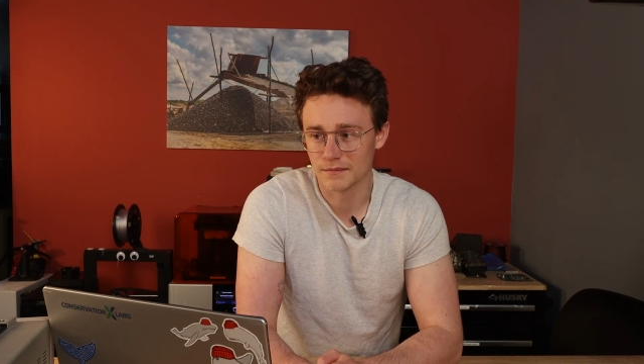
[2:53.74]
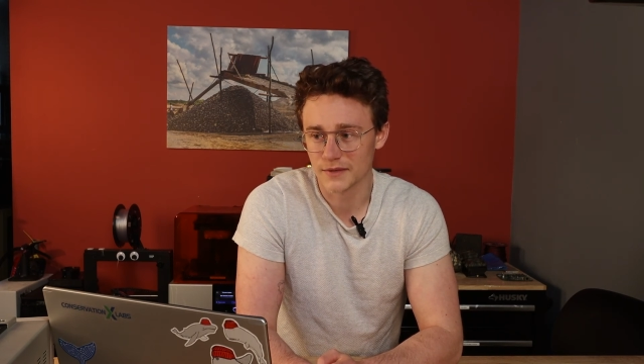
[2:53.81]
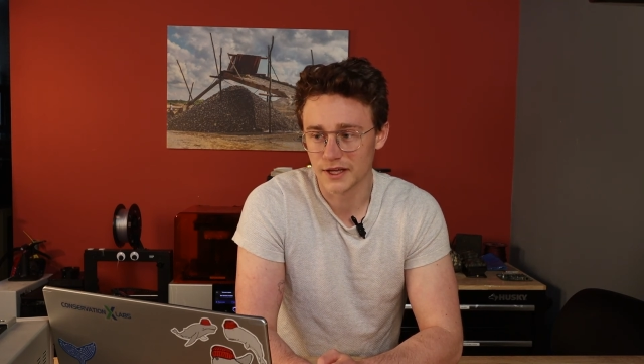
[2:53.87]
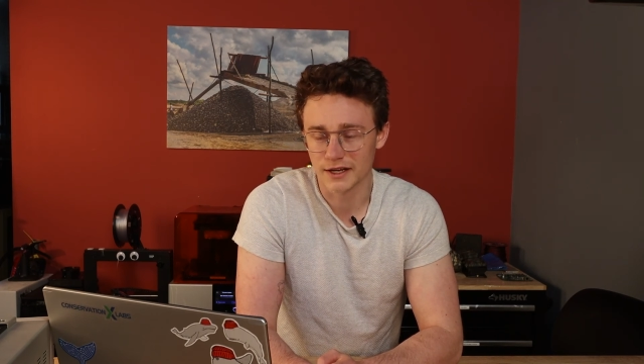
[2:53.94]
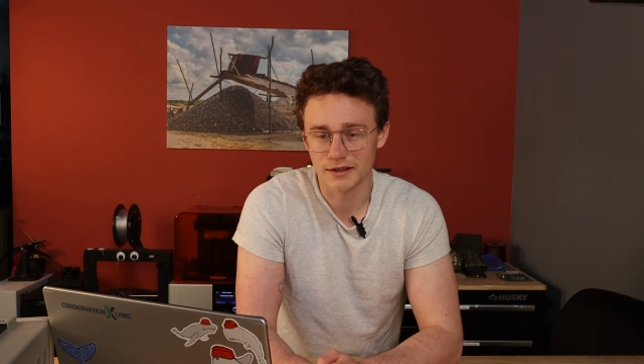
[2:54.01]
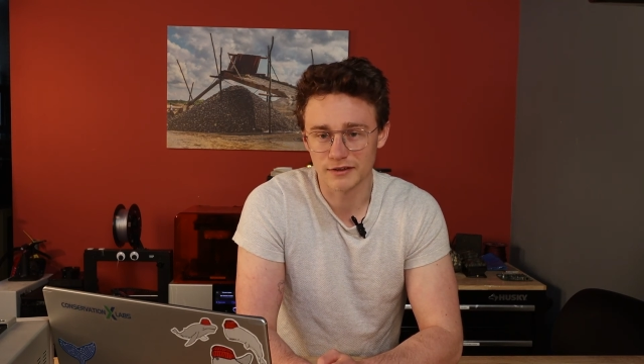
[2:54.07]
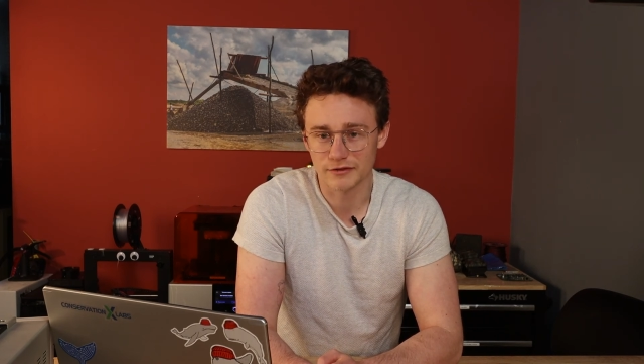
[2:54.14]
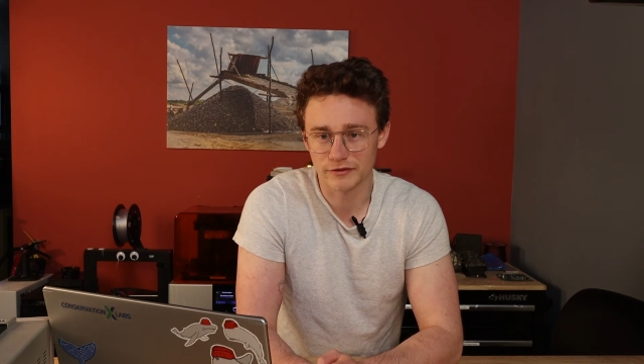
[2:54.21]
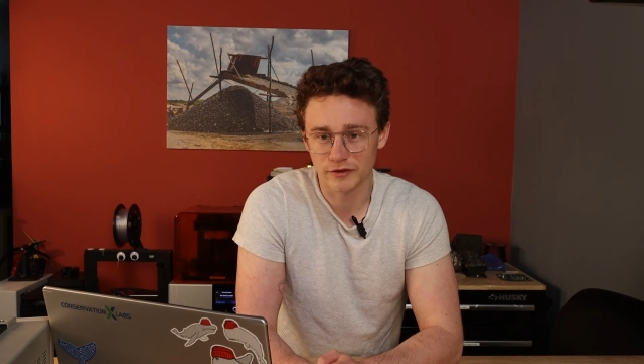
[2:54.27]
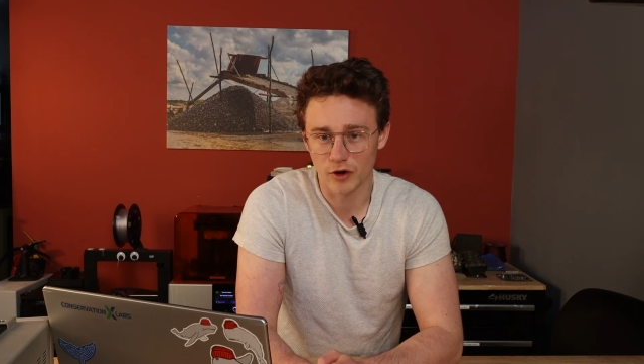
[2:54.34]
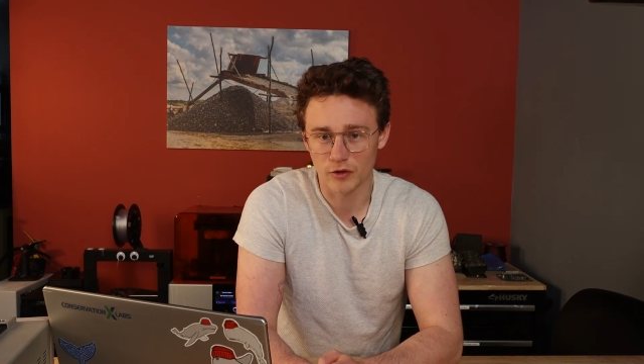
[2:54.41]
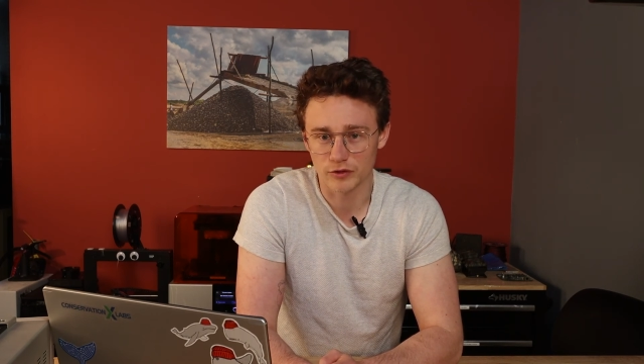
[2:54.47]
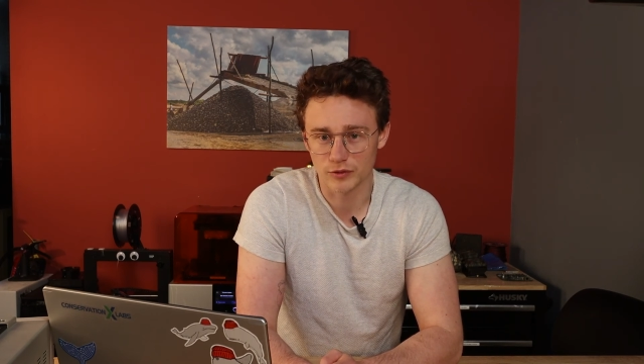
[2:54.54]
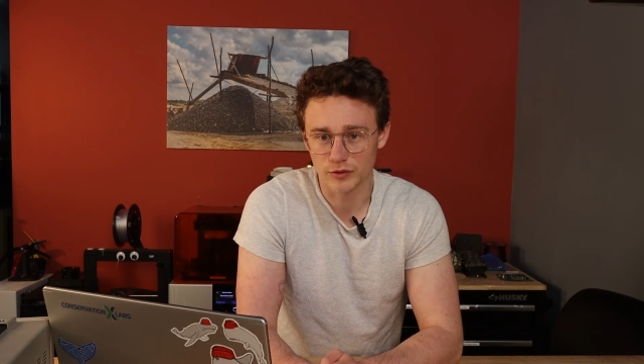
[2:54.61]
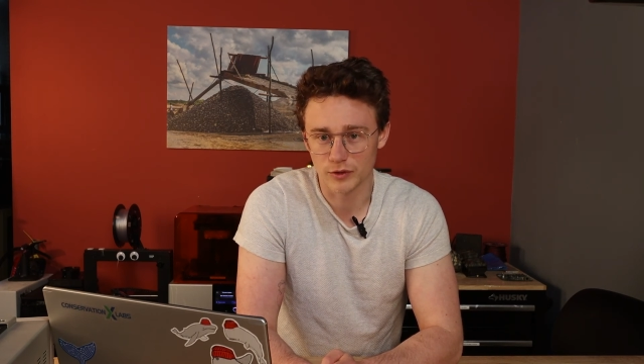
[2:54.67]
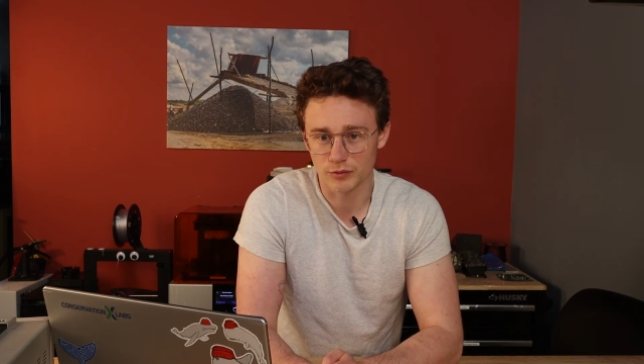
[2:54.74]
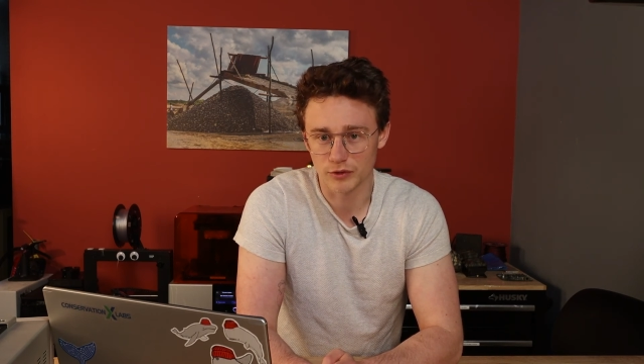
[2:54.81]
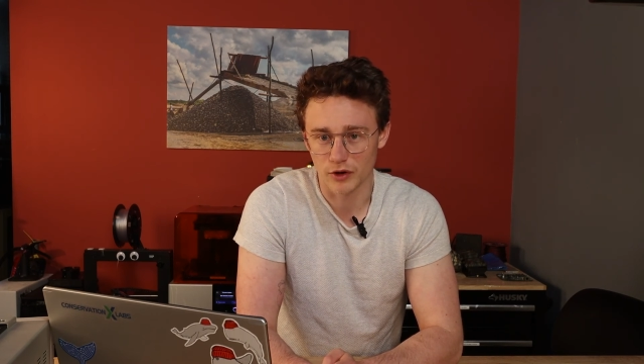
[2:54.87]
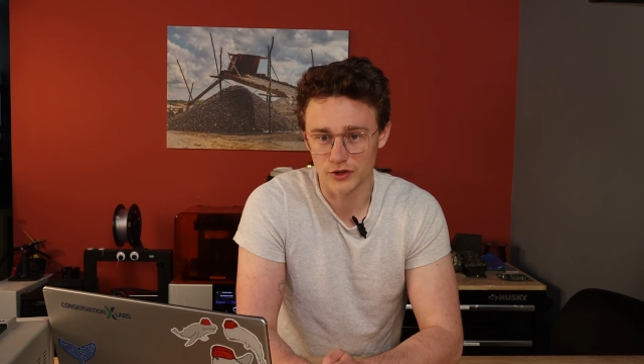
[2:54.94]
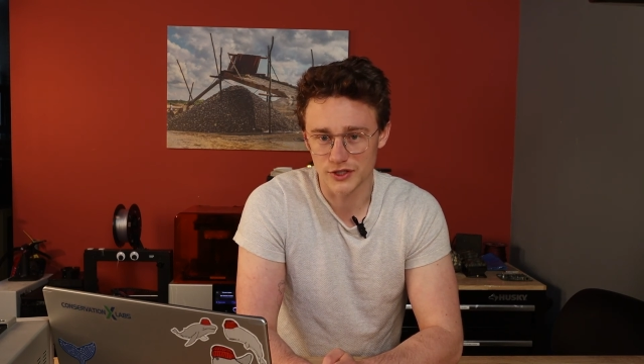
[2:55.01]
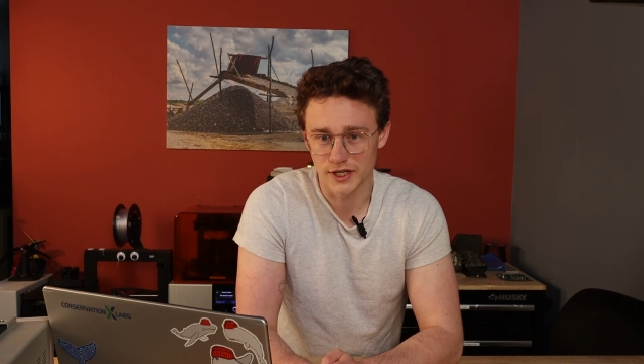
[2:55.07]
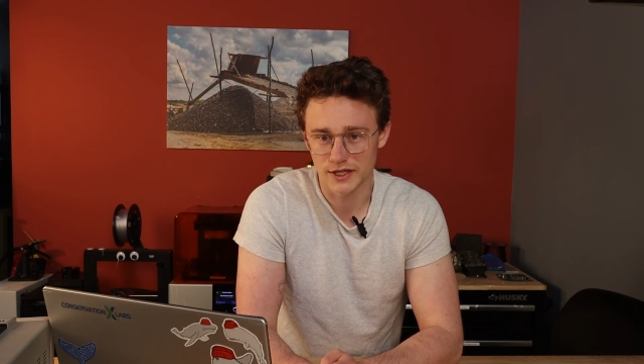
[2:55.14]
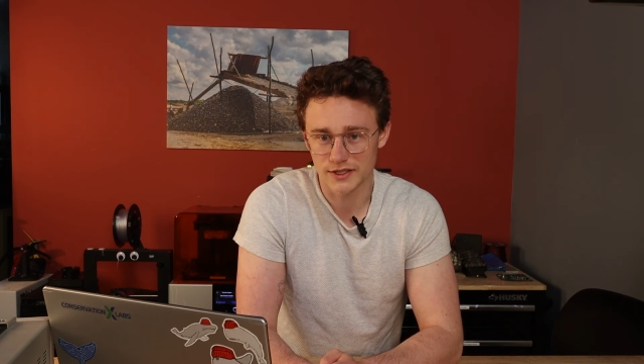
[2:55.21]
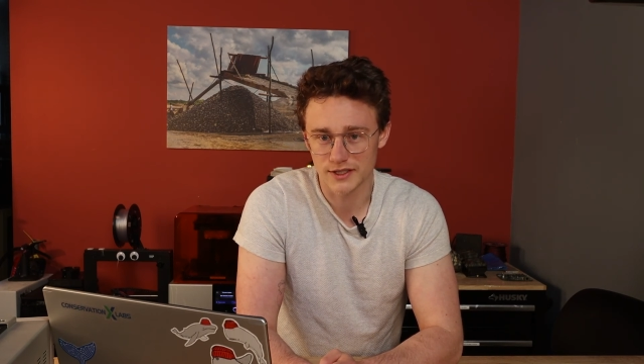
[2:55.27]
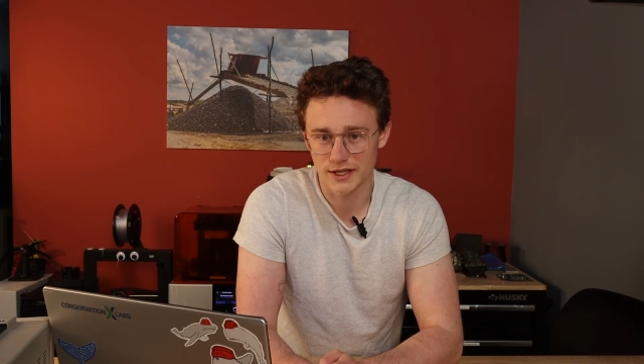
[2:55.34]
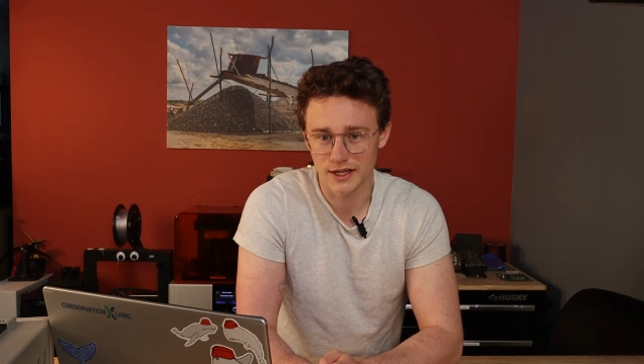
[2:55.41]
getting involved with a project,